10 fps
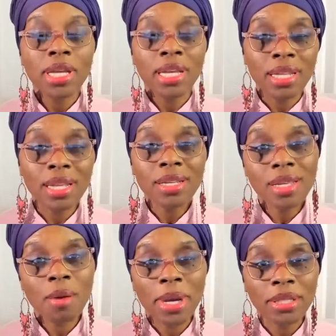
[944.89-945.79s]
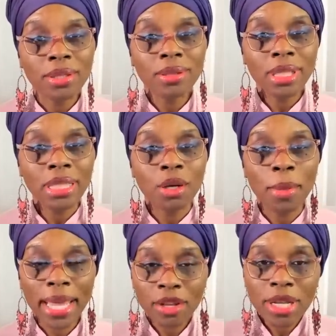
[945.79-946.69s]
And then you're talking about you don't need no
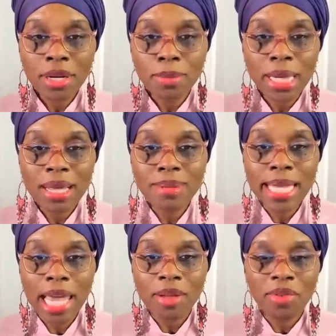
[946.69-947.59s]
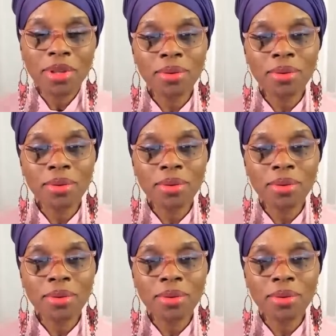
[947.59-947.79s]
man. You need him to come save.